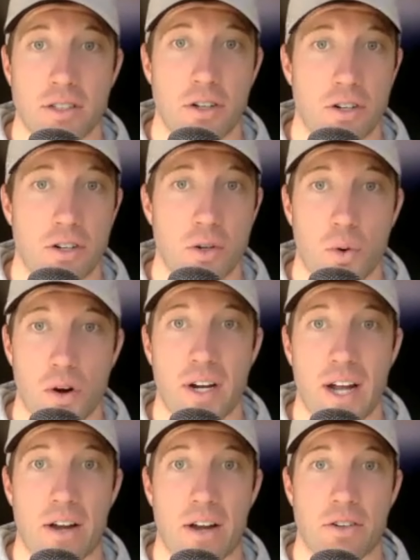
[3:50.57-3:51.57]
during a
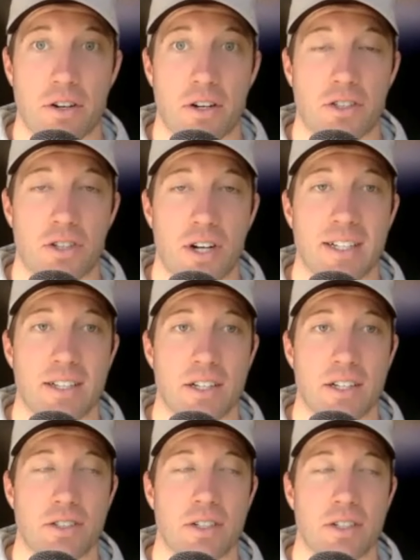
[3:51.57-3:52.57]
workout or during a training
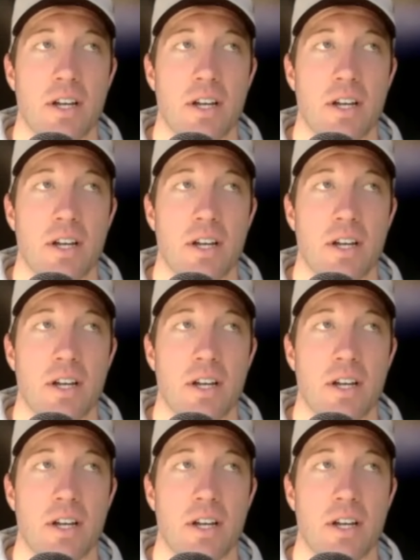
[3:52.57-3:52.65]
session,